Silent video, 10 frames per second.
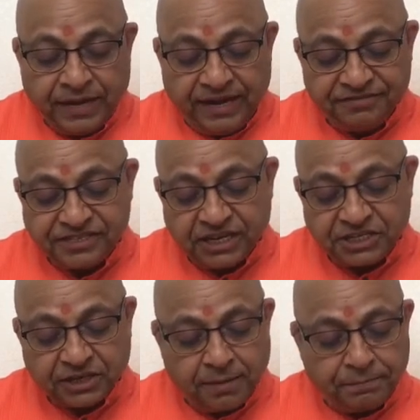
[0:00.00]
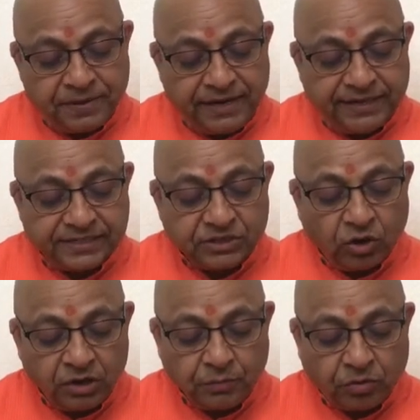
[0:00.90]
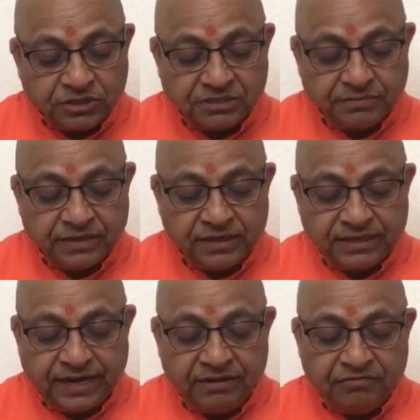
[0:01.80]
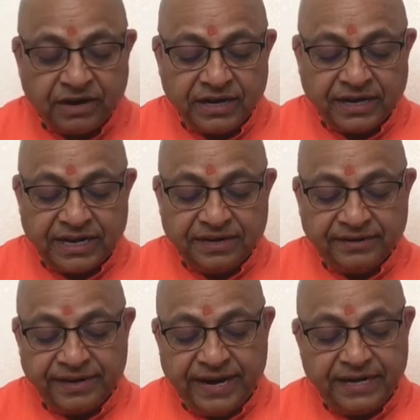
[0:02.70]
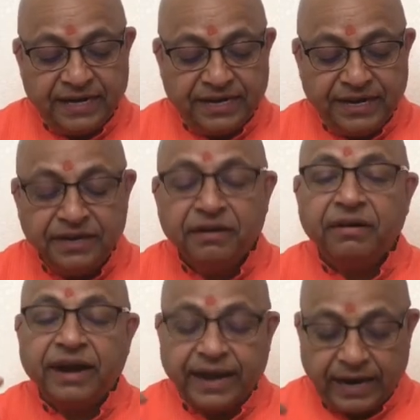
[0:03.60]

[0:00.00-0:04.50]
If such company is not possible, then one can create an inner